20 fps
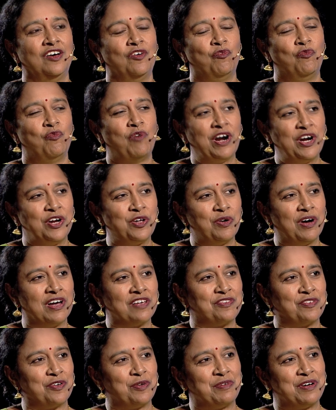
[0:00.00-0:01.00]
why do you
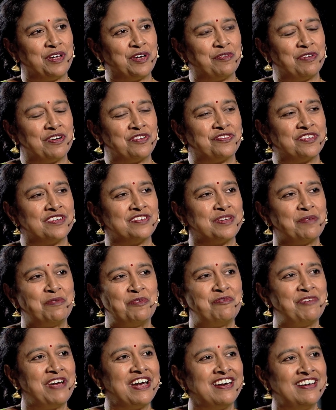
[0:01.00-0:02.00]
ask so many questions? I
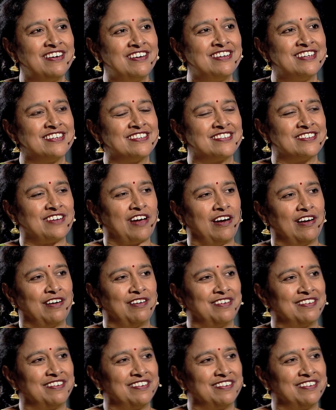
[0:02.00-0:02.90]
mean, where did this start?